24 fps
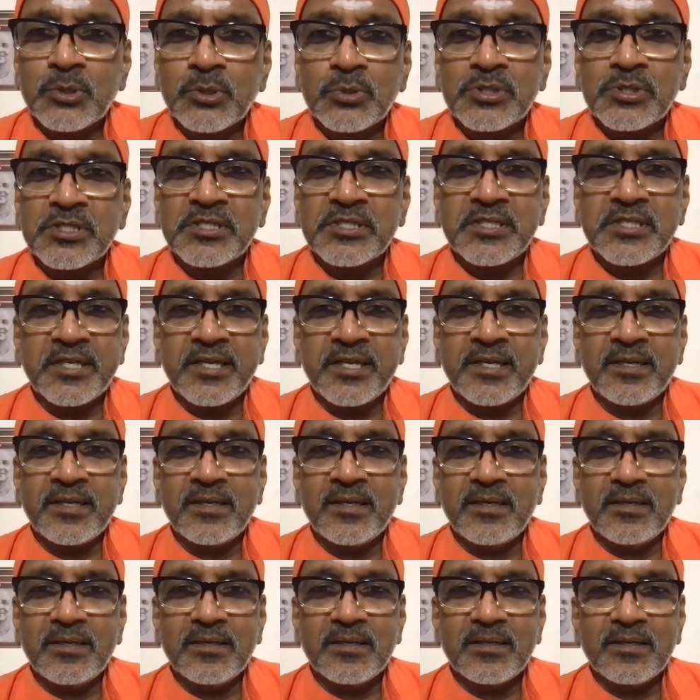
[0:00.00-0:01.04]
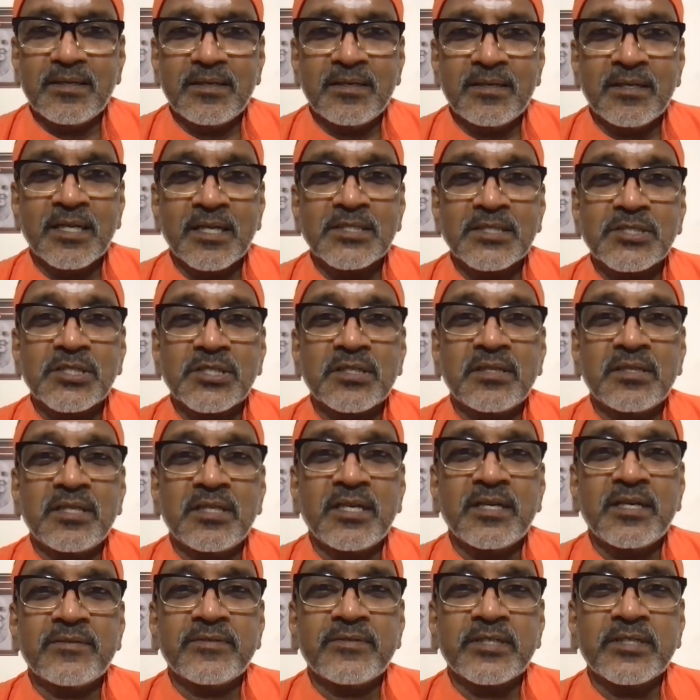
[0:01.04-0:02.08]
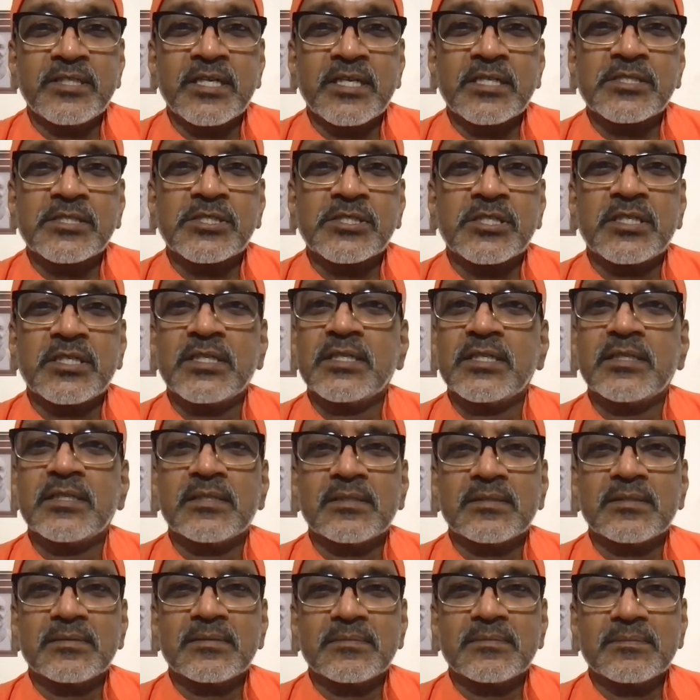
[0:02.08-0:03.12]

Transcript: manushye nacha deva yakshaha.